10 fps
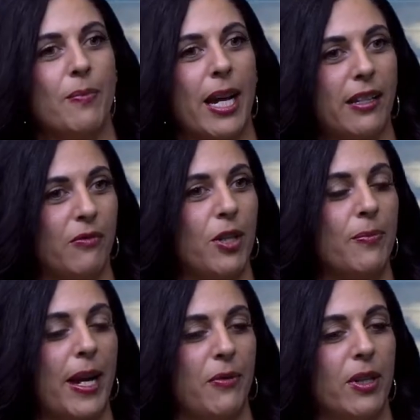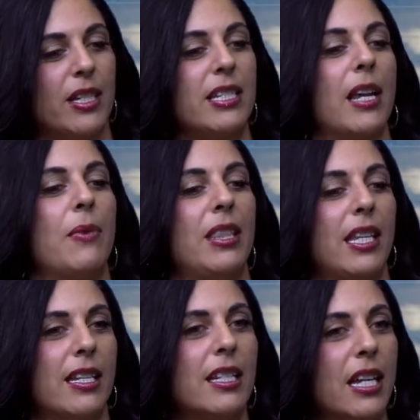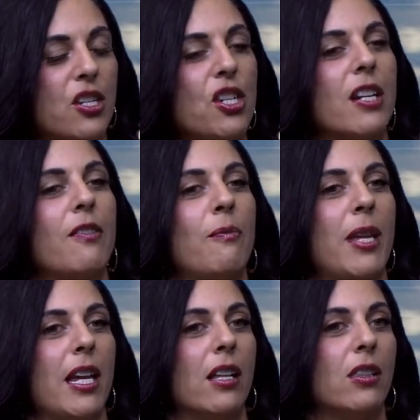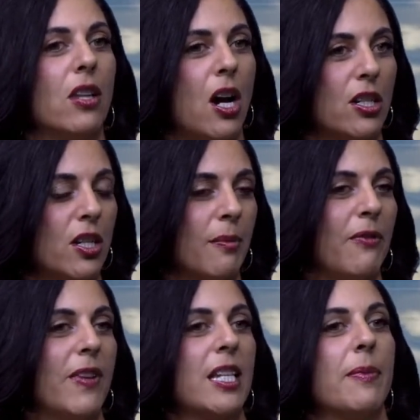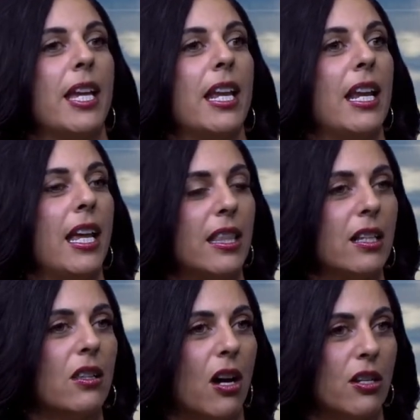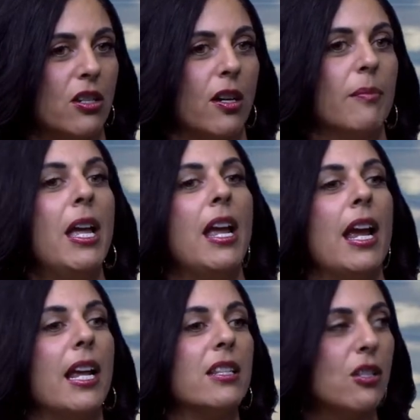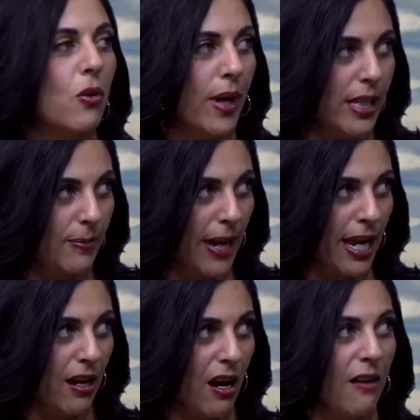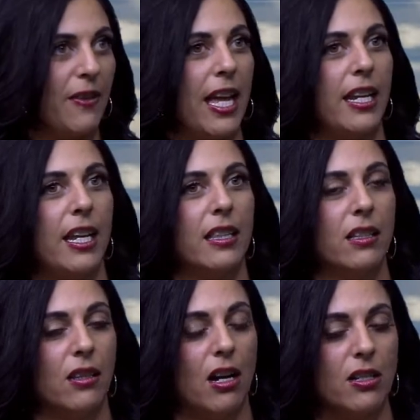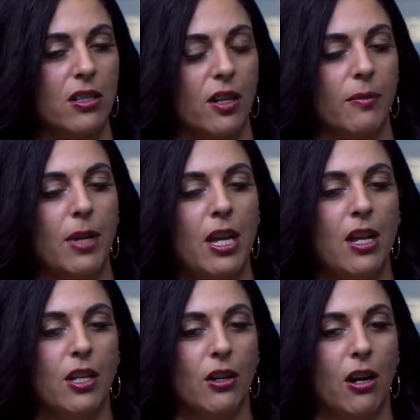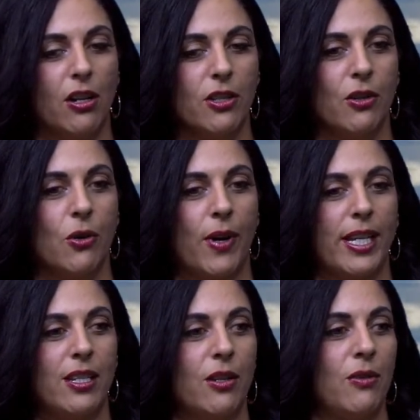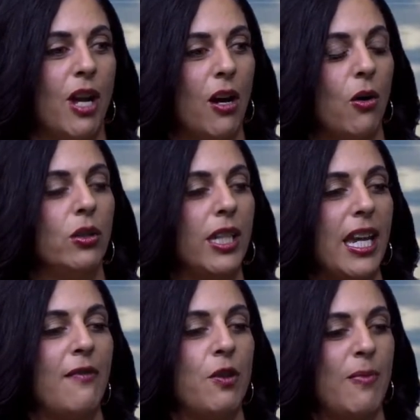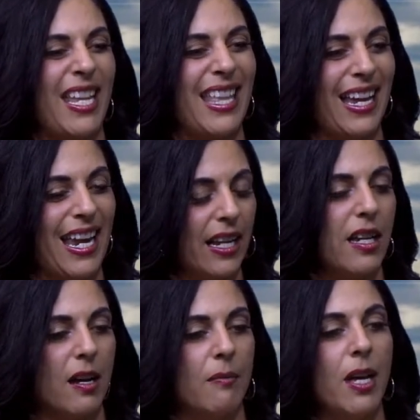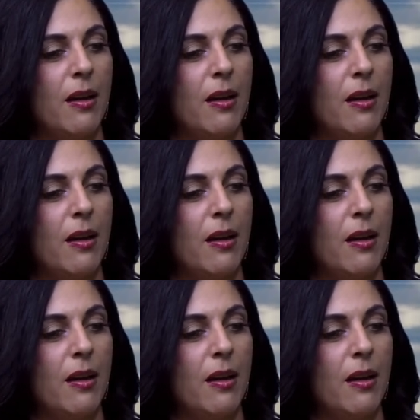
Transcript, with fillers: You buy you, you buy real mm-hmm. estate mm-hmm. with the intention of it being a long-term investment and in the long term it's going to pay off mm-hmm. and in the long term you're also going to not only have you made that income